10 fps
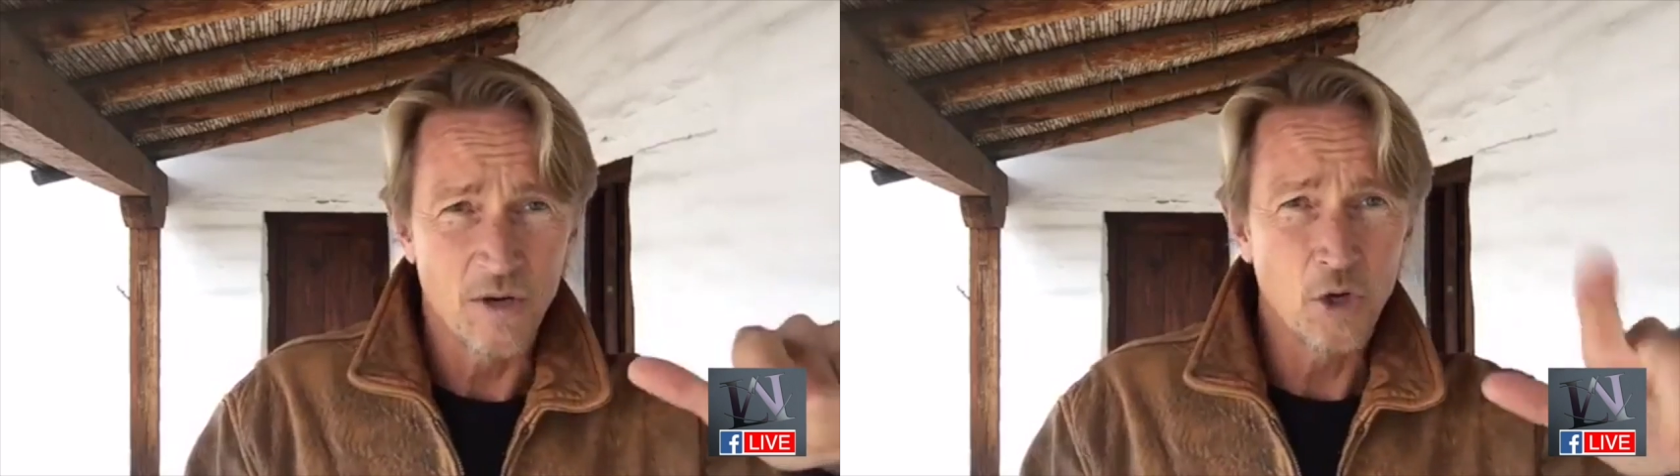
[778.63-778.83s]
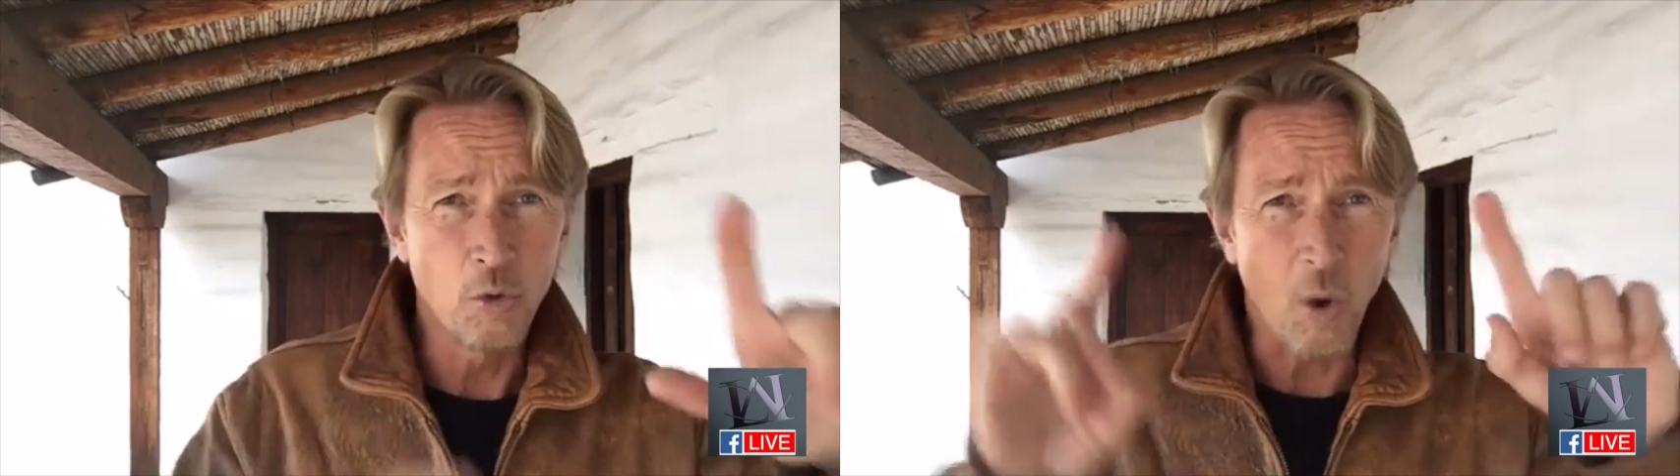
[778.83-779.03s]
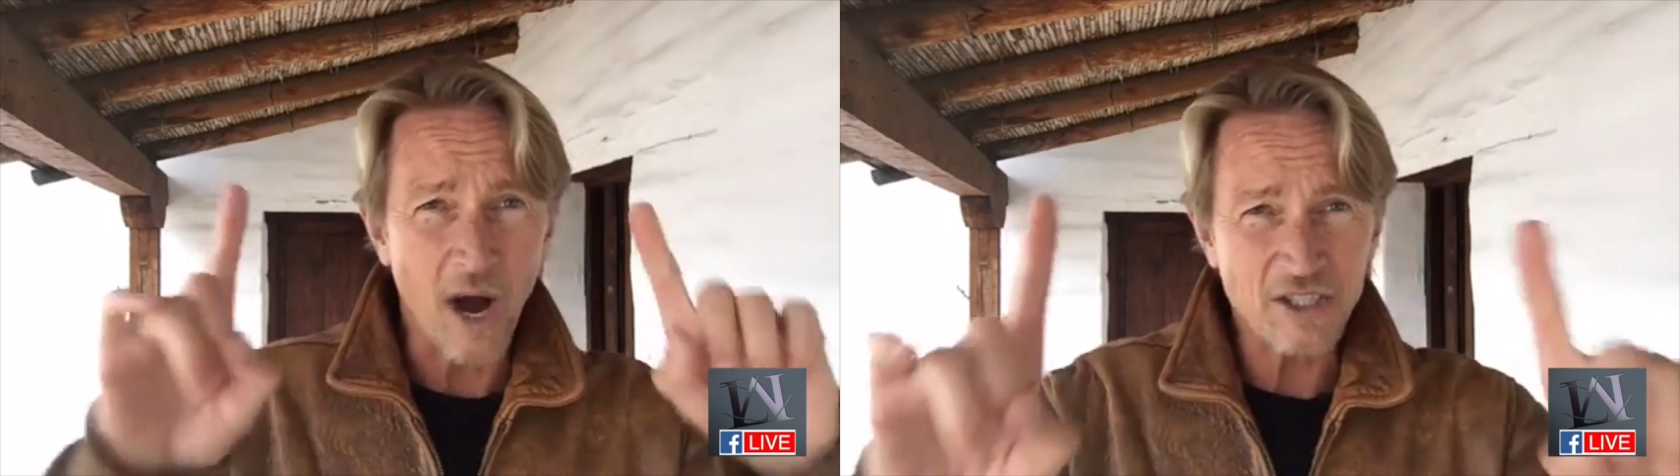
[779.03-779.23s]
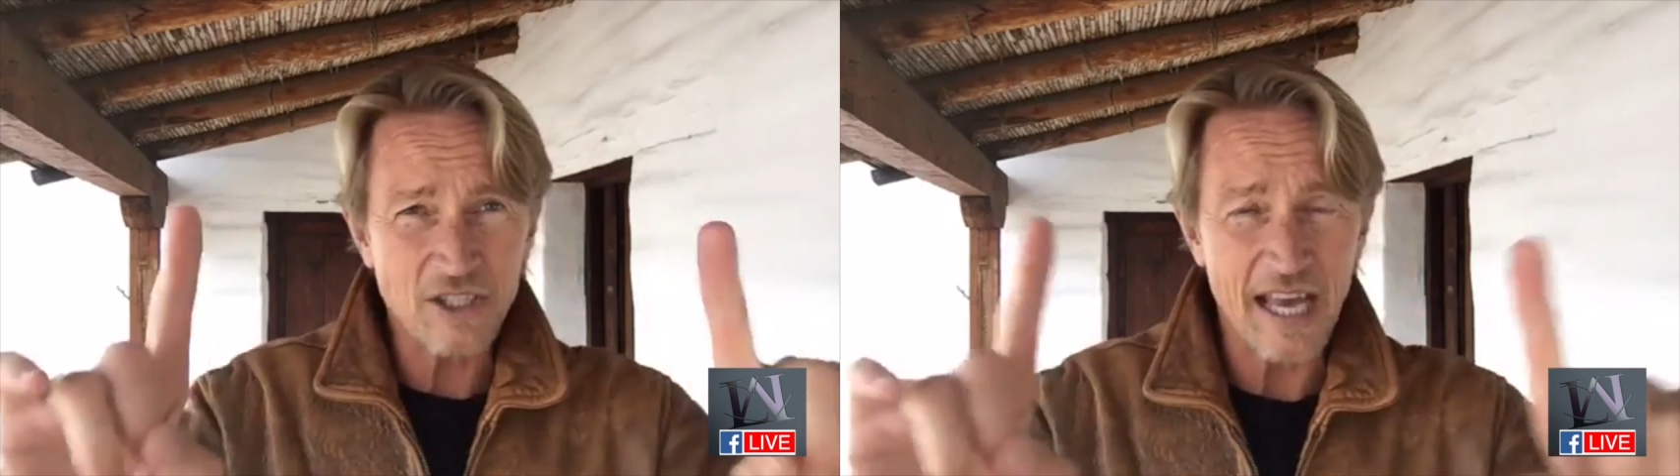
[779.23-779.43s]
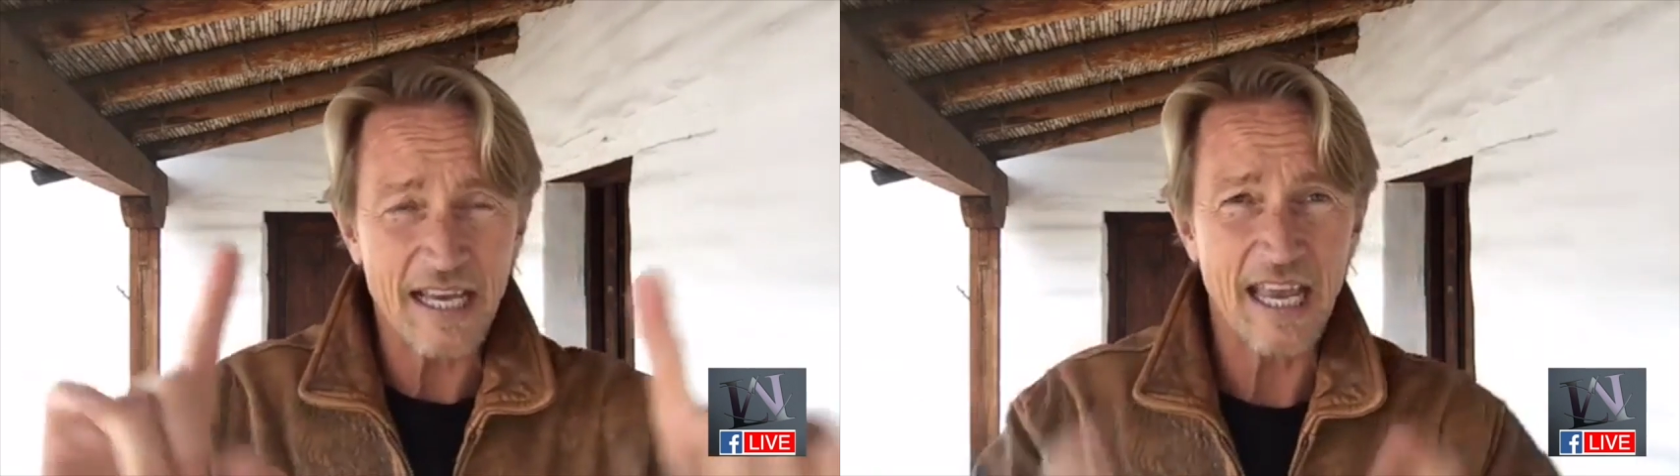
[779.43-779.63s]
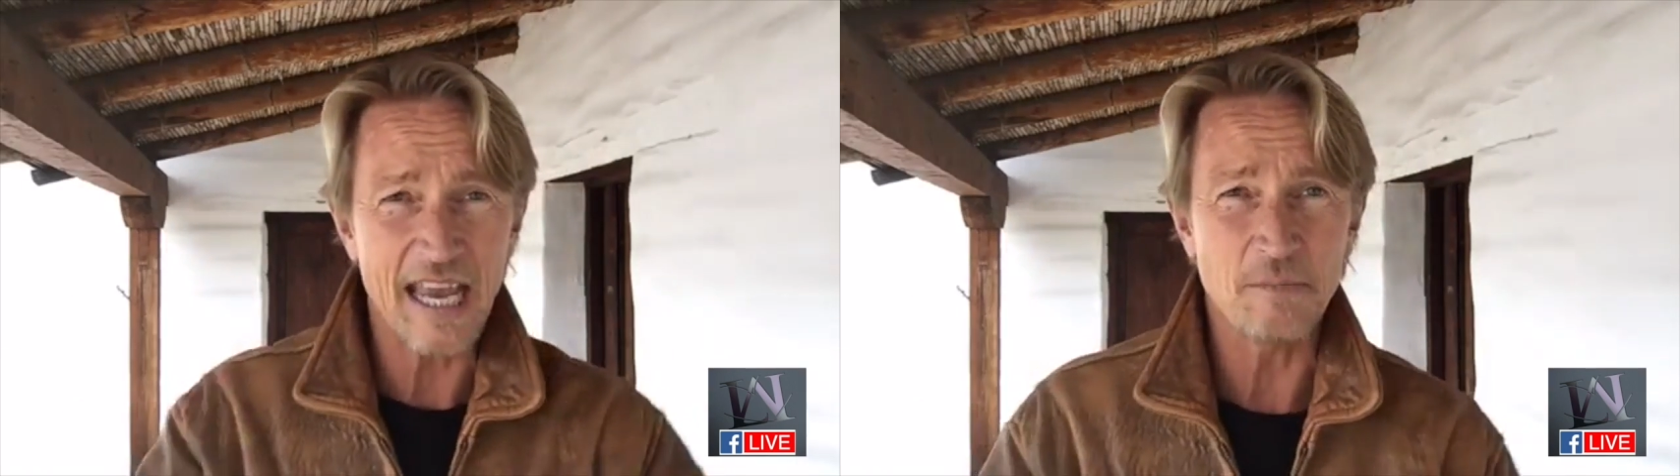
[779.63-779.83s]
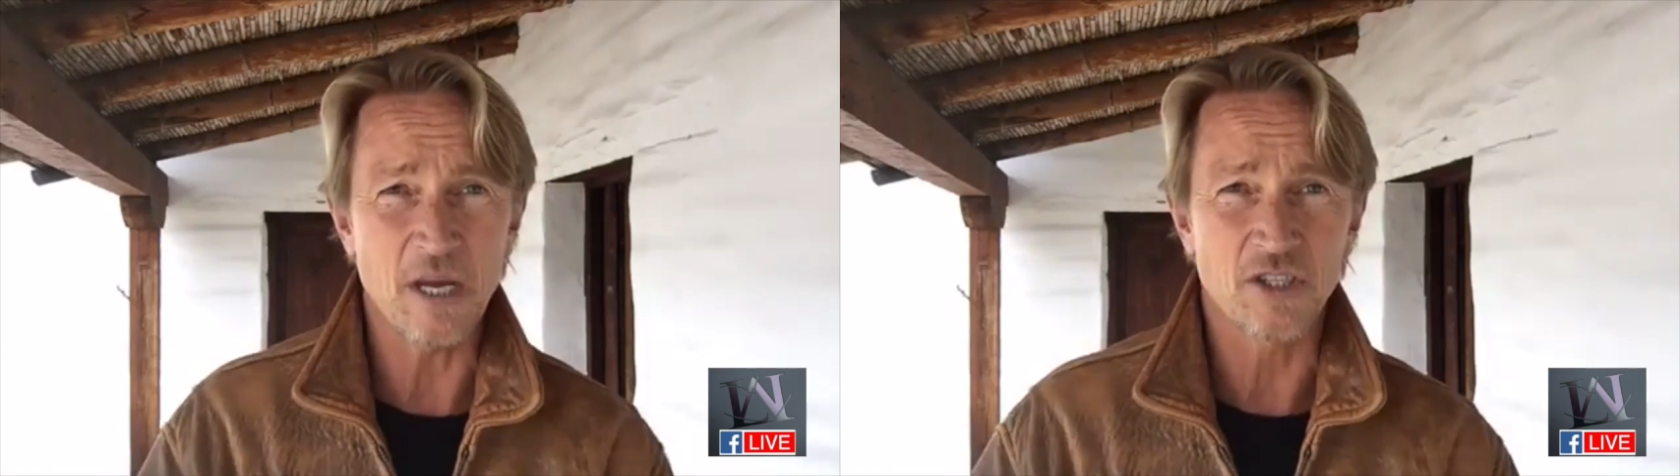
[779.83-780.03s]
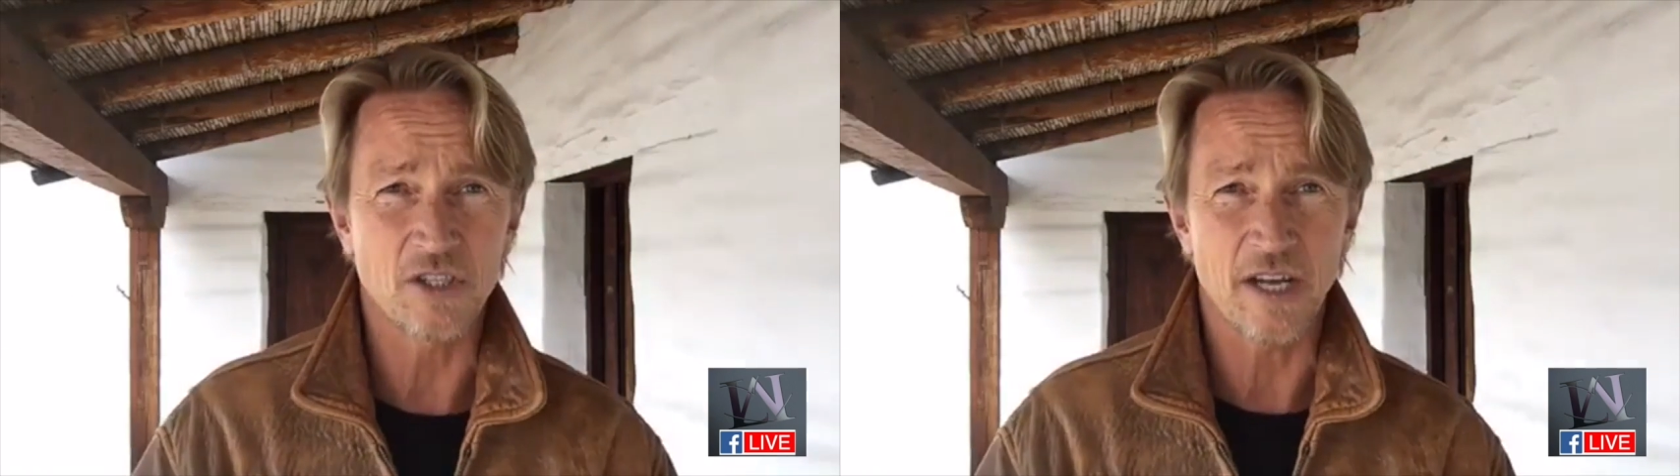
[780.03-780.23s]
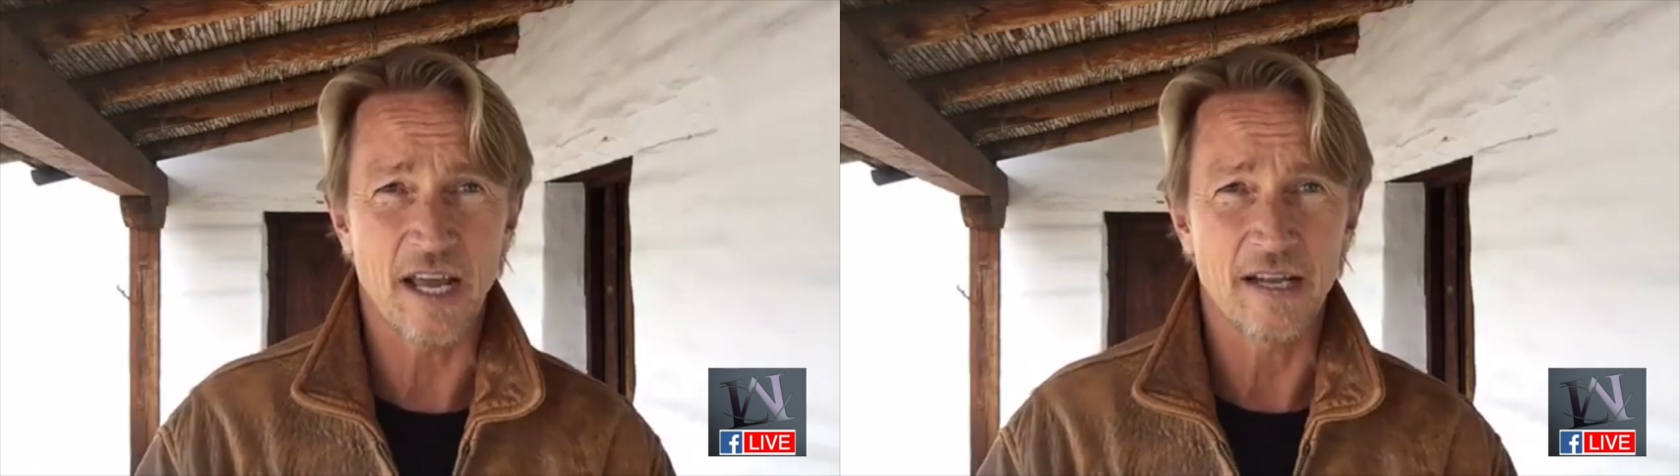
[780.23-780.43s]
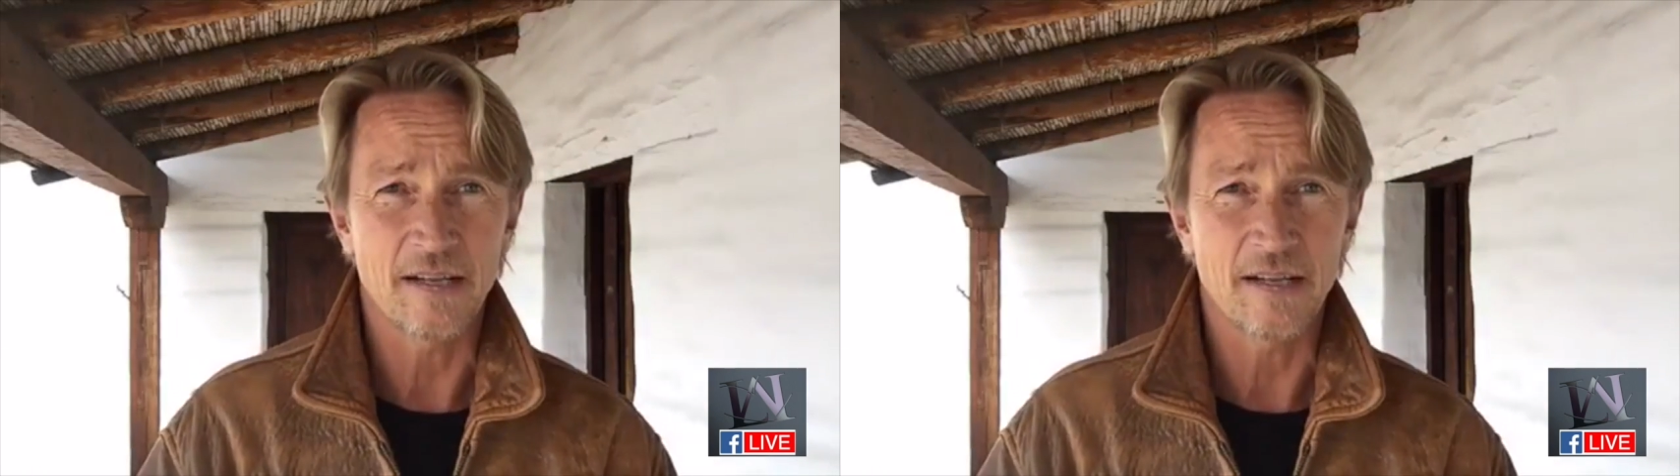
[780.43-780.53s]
who watched that game yesterday.